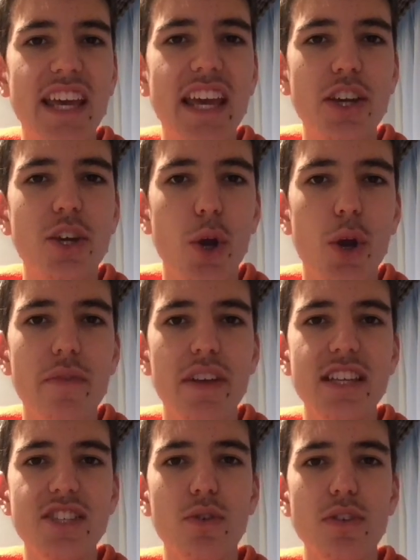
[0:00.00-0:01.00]
King
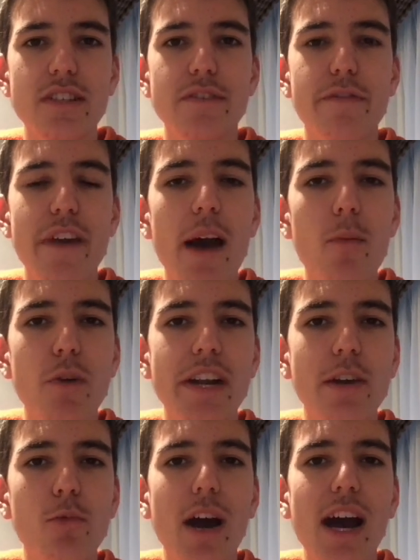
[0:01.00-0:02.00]
Cooper. This horse has found winning